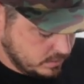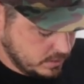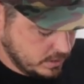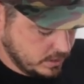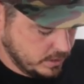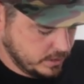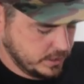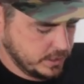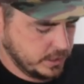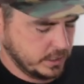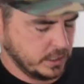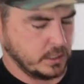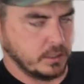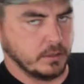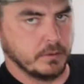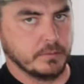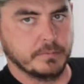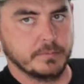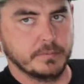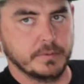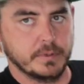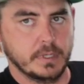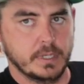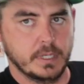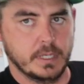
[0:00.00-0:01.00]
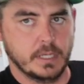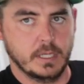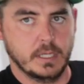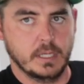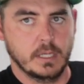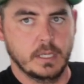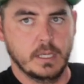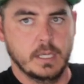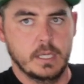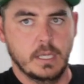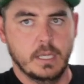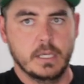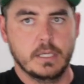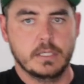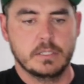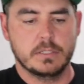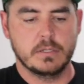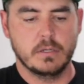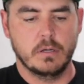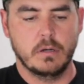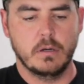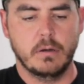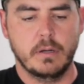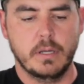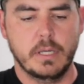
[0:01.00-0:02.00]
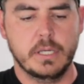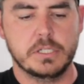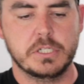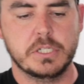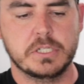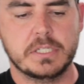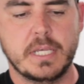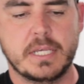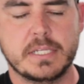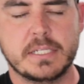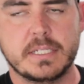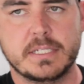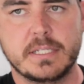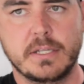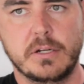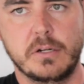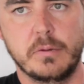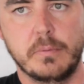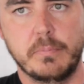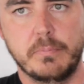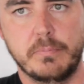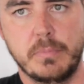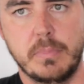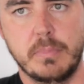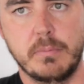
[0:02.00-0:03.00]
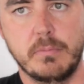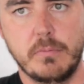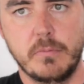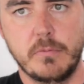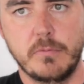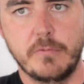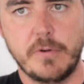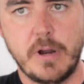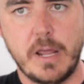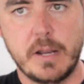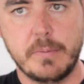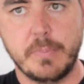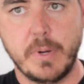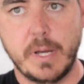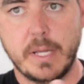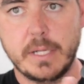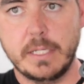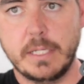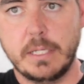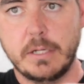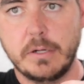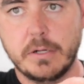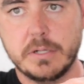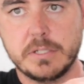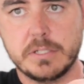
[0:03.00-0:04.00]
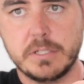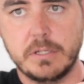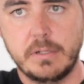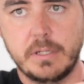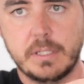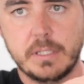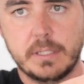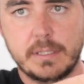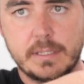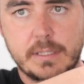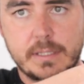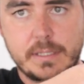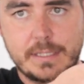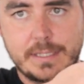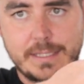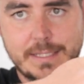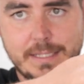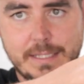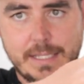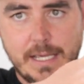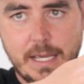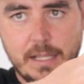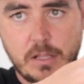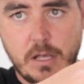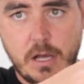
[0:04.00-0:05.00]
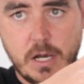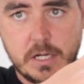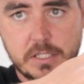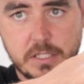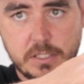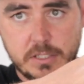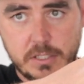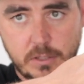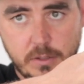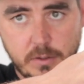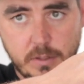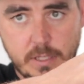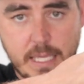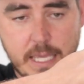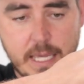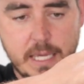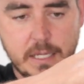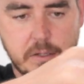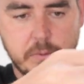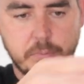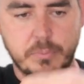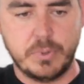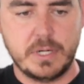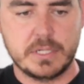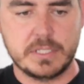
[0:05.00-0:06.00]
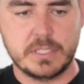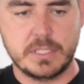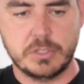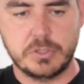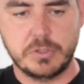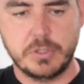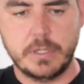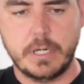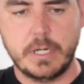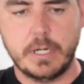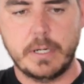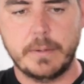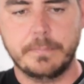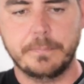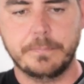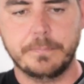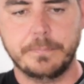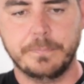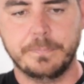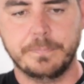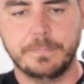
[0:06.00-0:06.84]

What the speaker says: There you go. So it just has this little red button here so you can, that locks it so you can't compress the trigger.